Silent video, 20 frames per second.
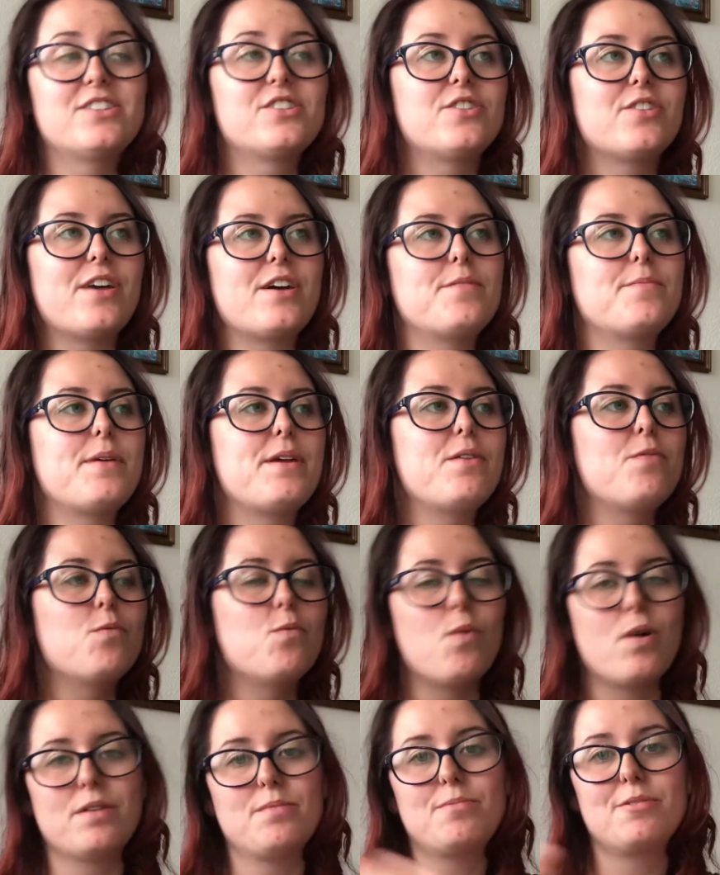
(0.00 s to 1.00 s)
so that would be
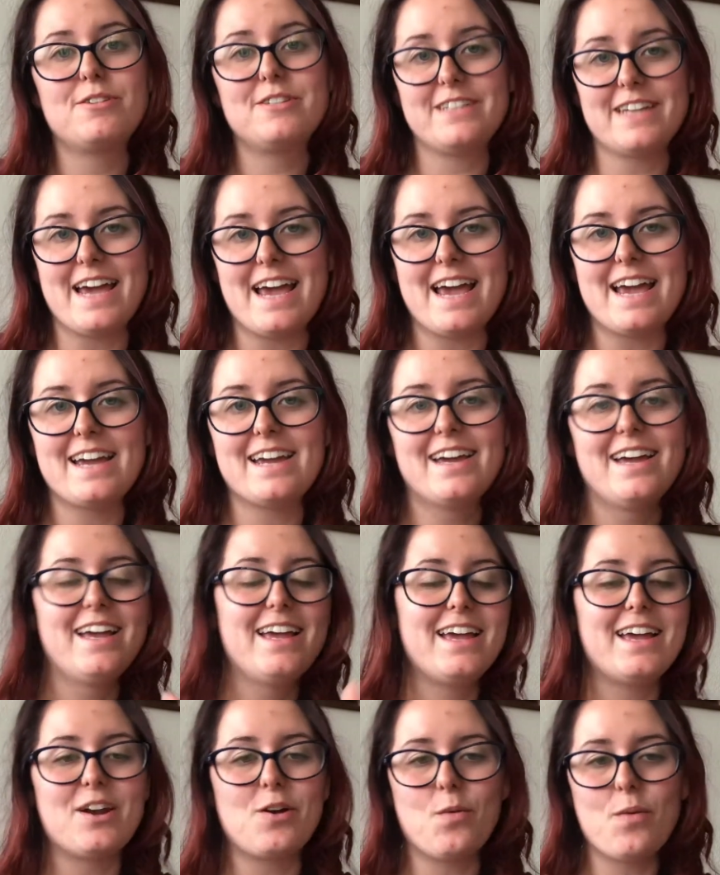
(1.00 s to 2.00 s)
1 per day
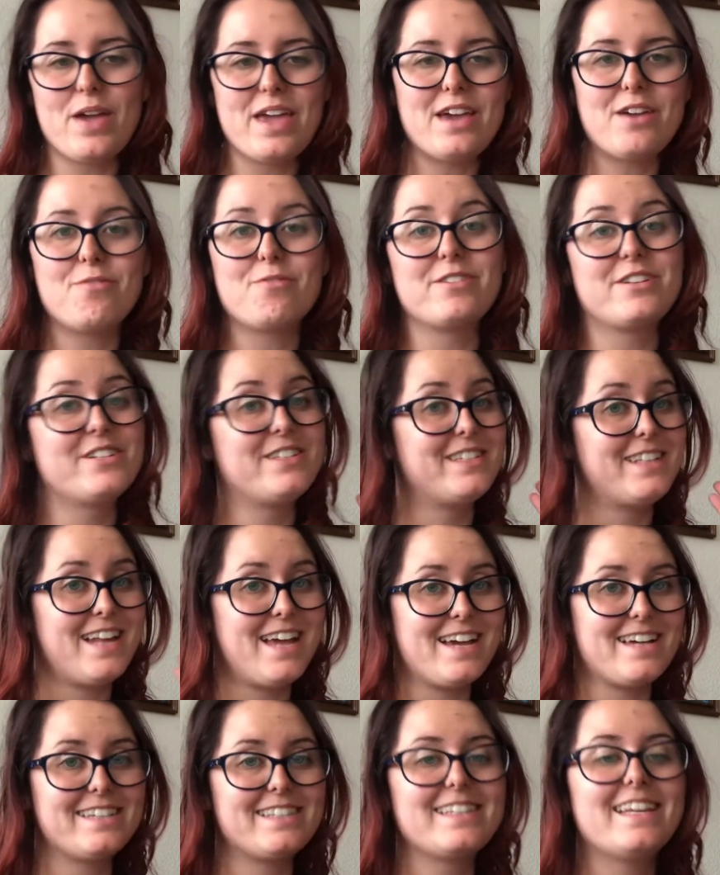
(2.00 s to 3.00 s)
in a week, which is
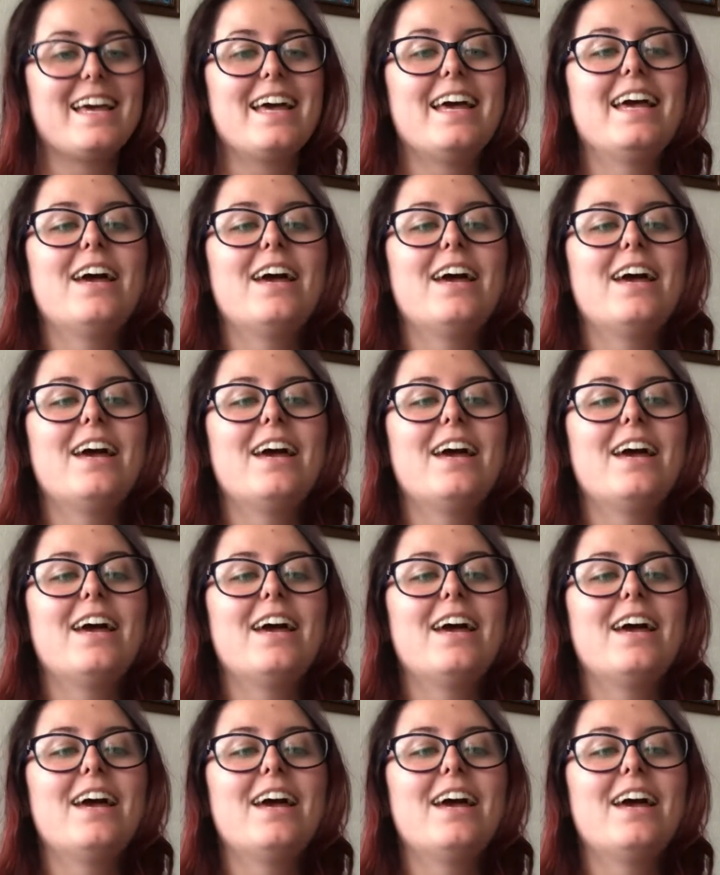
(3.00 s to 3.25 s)
nice,